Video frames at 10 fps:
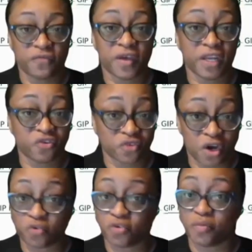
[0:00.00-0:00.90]
financial
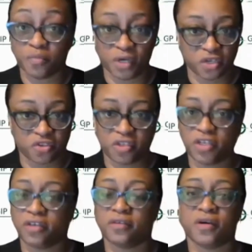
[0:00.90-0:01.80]
coaching,
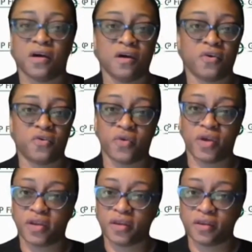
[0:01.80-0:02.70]
budgeting,
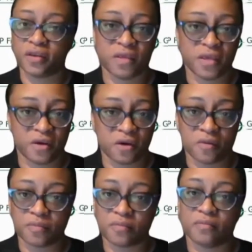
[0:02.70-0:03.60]
credit,
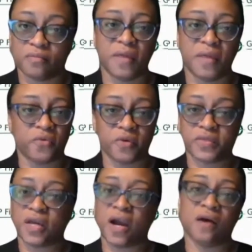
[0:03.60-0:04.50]
help,
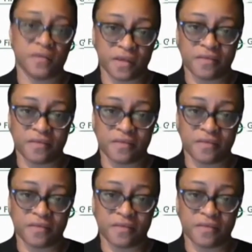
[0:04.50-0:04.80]
bankruptcy, all of that.